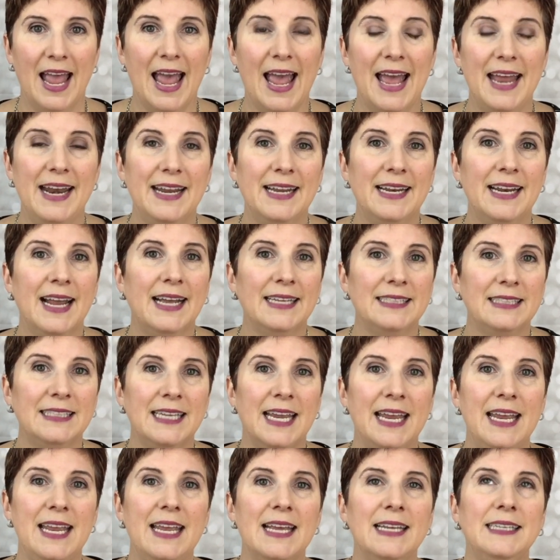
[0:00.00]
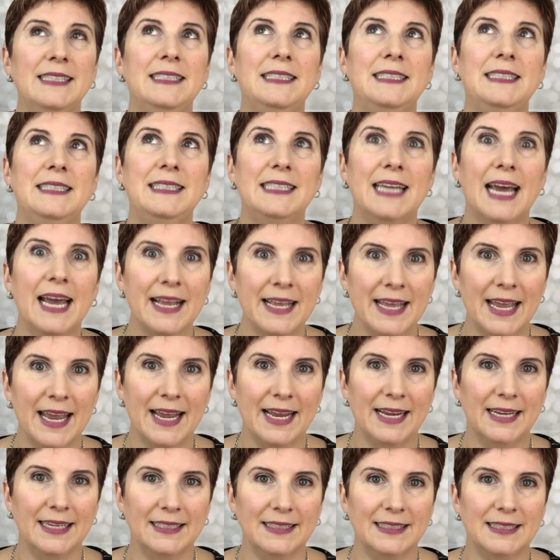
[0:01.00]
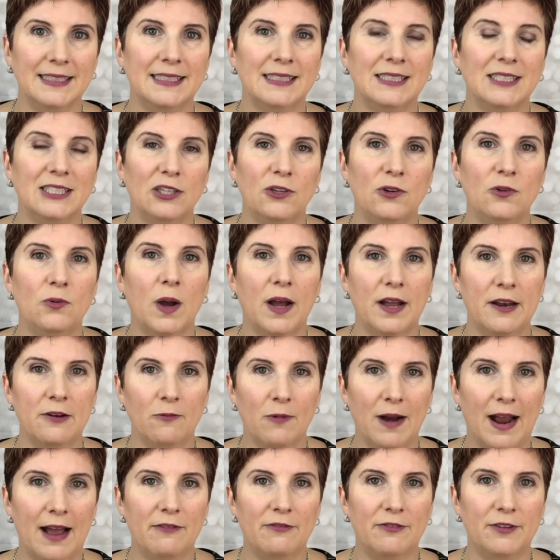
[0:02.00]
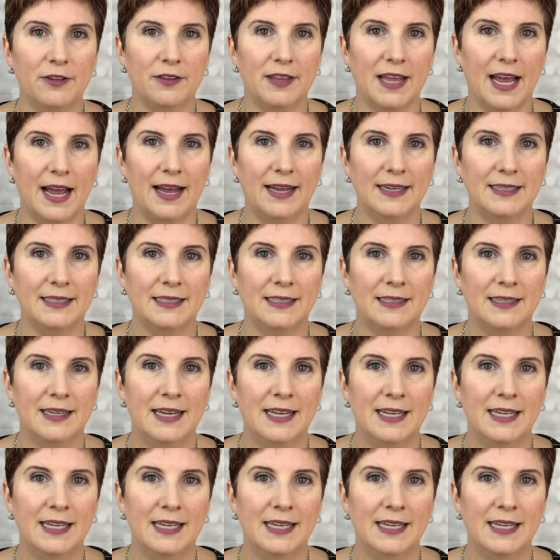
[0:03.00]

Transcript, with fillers: And it has taken decades to unravel that.